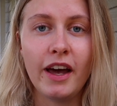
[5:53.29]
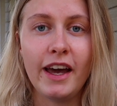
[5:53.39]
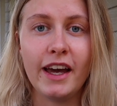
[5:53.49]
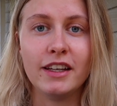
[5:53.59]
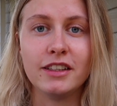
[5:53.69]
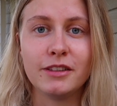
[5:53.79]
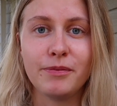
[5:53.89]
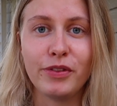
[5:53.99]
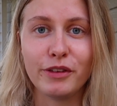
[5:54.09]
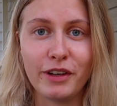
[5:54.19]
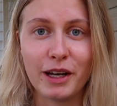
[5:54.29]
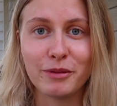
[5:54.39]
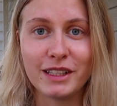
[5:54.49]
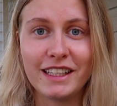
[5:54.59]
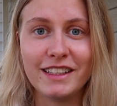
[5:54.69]
and the
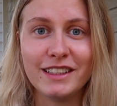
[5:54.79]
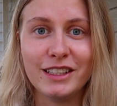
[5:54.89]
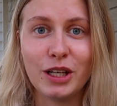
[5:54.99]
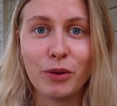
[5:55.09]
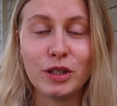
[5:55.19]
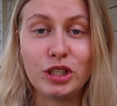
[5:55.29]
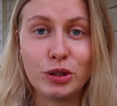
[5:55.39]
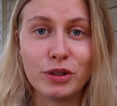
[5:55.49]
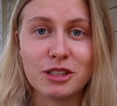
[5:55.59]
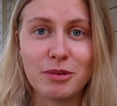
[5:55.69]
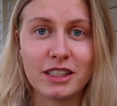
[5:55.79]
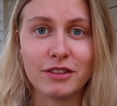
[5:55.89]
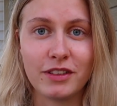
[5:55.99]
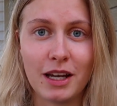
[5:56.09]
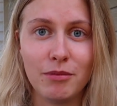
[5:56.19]
family know what you expect
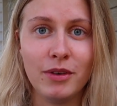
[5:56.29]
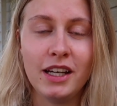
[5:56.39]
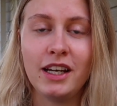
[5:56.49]
of them,